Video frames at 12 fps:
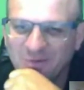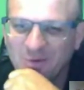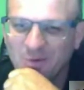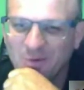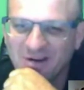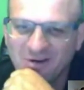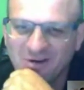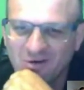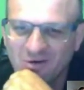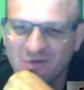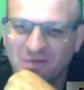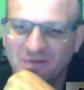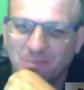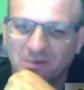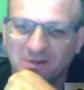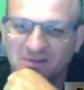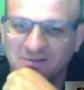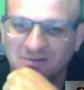We were like all over the
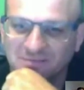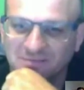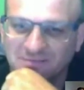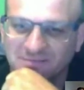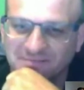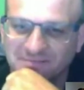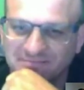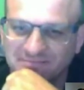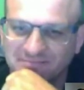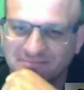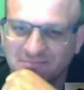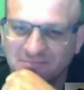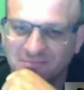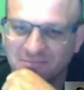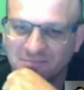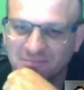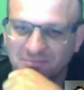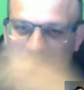place.
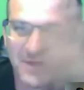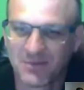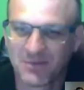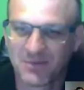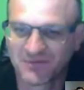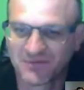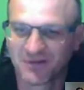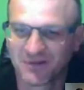Pretty much.